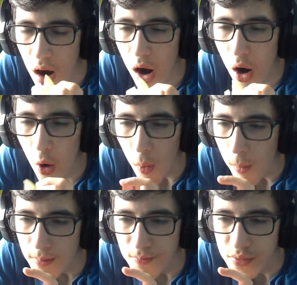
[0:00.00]
Oh,
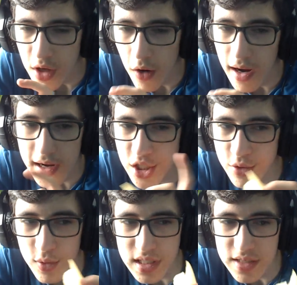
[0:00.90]
no, I
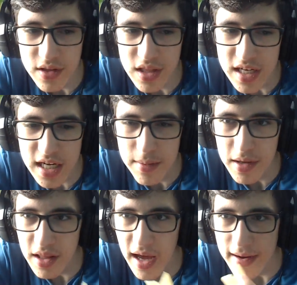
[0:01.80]
actually wasn't even thinking
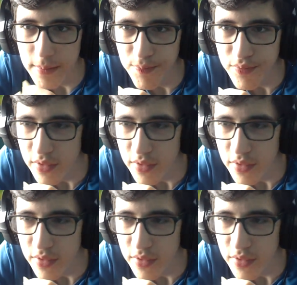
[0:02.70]
about that.